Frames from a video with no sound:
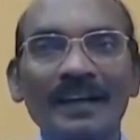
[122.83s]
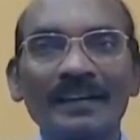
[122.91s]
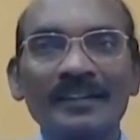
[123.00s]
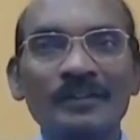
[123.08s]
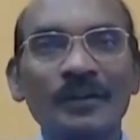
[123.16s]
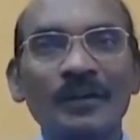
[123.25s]

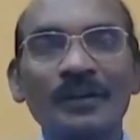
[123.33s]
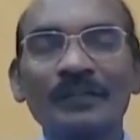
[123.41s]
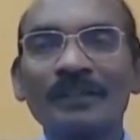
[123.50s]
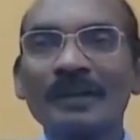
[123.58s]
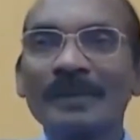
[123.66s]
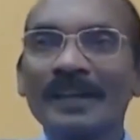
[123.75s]
and
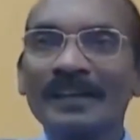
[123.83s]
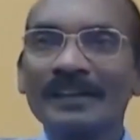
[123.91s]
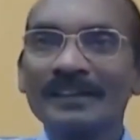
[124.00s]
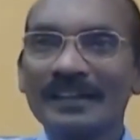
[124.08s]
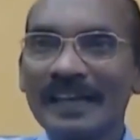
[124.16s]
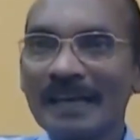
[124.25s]
ISRO will
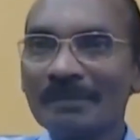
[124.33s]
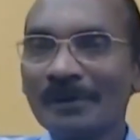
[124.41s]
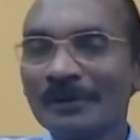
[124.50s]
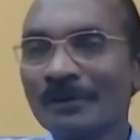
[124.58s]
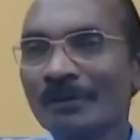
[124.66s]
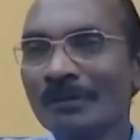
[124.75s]
be
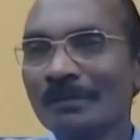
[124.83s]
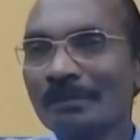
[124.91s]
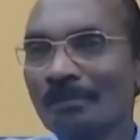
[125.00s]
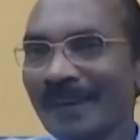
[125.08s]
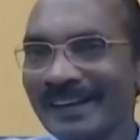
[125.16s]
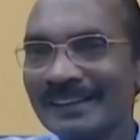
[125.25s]
able to
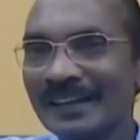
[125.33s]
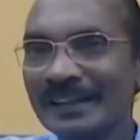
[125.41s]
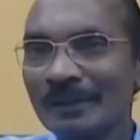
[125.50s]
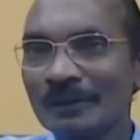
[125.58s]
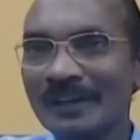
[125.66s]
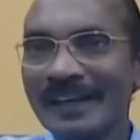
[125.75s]

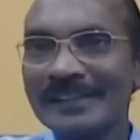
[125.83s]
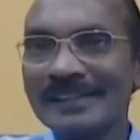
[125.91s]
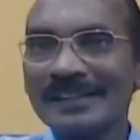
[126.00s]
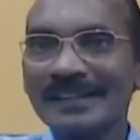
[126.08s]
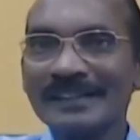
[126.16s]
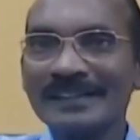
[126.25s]
better
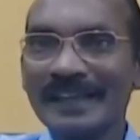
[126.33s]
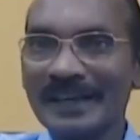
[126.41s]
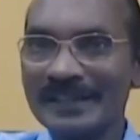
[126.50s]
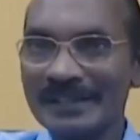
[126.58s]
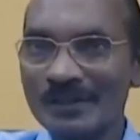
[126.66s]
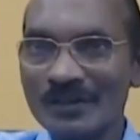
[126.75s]
utilize its
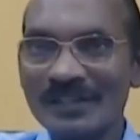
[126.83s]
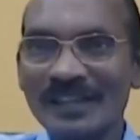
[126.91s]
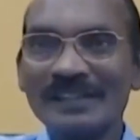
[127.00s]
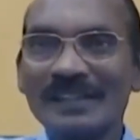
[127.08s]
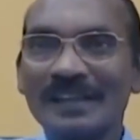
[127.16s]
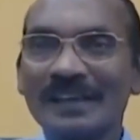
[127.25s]

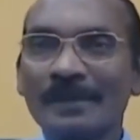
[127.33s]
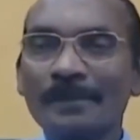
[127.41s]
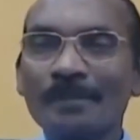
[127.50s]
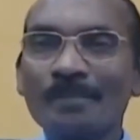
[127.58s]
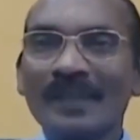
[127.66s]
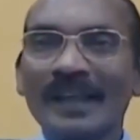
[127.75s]
resources
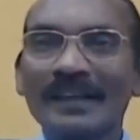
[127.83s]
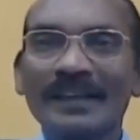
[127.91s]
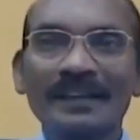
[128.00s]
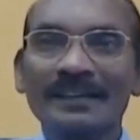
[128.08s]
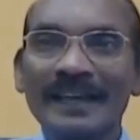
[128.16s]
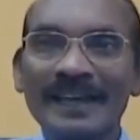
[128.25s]

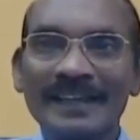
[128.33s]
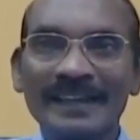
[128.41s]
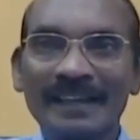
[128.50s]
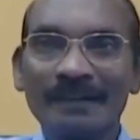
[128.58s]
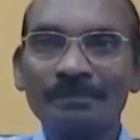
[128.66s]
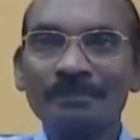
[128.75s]
in
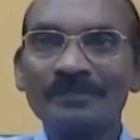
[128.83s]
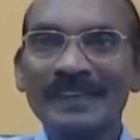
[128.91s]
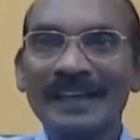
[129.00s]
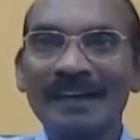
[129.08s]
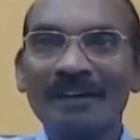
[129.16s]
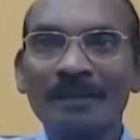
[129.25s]
taking up
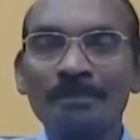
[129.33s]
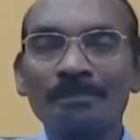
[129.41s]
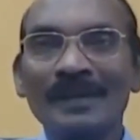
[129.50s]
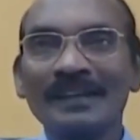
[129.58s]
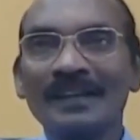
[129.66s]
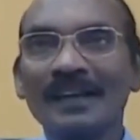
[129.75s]
the
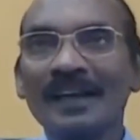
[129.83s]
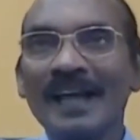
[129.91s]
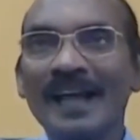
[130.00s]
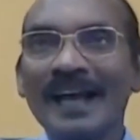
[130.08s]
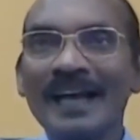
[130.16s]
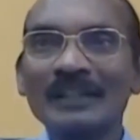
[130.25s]

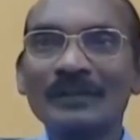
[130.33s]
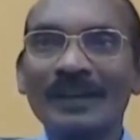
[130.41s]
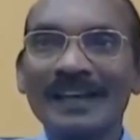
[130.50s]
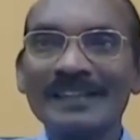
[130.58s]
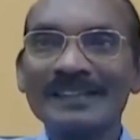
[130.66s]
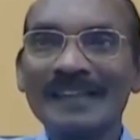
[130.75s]
developmental as
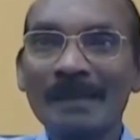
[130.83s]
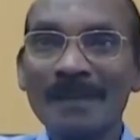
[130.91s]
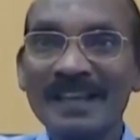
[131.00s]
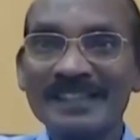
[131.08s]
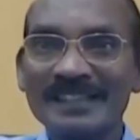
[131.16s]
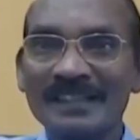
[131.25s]
well as
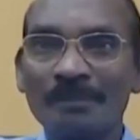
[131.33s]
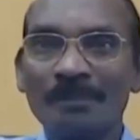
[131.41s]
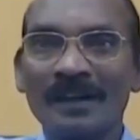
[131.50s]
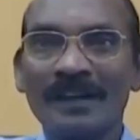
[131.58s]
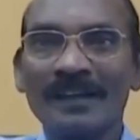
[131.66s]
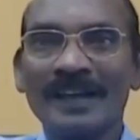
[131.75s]
capacity
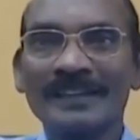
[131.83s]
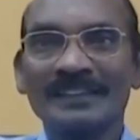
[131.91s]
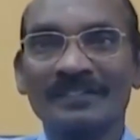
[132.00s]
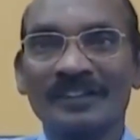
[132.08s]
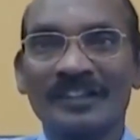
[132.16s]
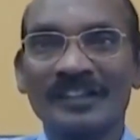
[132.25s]
building
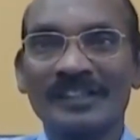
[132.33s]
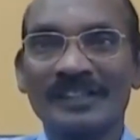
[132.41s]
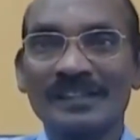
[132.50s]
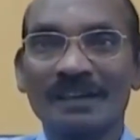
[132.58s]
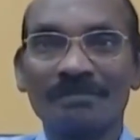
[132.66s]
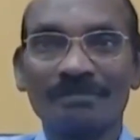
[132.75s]

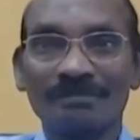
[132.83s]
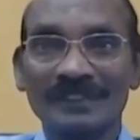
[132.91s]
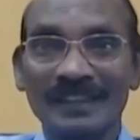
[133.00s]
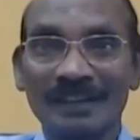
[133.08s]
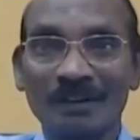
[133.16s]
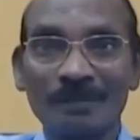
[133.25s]
activities of
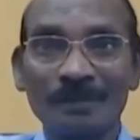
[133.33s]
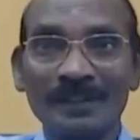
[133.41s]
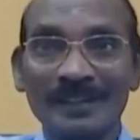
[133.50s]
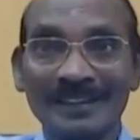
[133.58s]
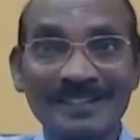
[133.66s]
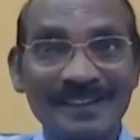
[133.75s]
the government
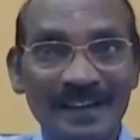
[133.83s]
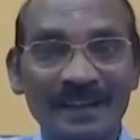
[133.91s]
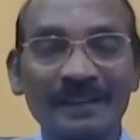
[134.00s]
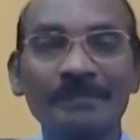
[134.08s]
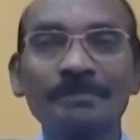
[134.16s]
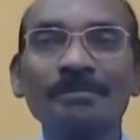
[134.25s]
of
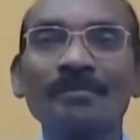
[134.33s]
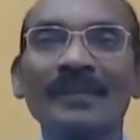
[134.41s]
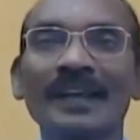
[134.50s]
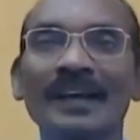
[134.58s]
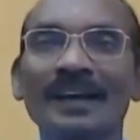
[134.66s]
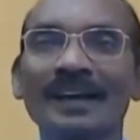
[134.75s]
India
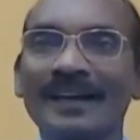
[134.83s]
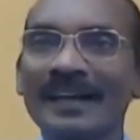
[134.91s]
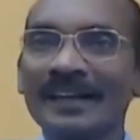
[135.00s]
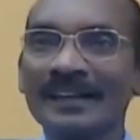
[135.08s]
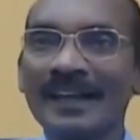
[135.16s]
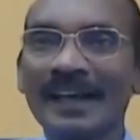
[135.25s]

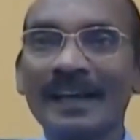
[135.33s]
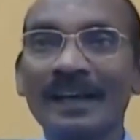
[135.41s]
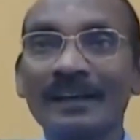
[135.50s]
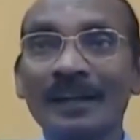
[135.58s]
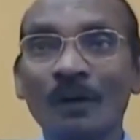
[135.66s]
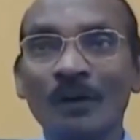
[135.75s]
rather than
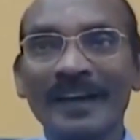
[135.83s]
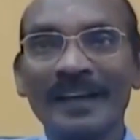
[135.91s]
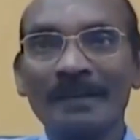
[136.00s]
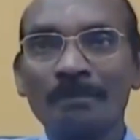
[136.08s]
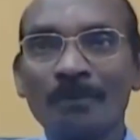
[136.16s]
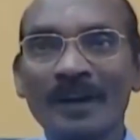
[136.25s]
the
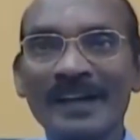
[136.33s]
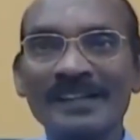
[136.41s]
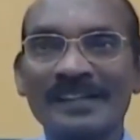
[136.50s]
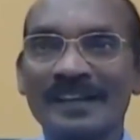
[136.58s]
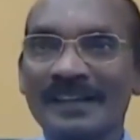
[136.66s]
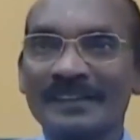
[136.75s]
routine production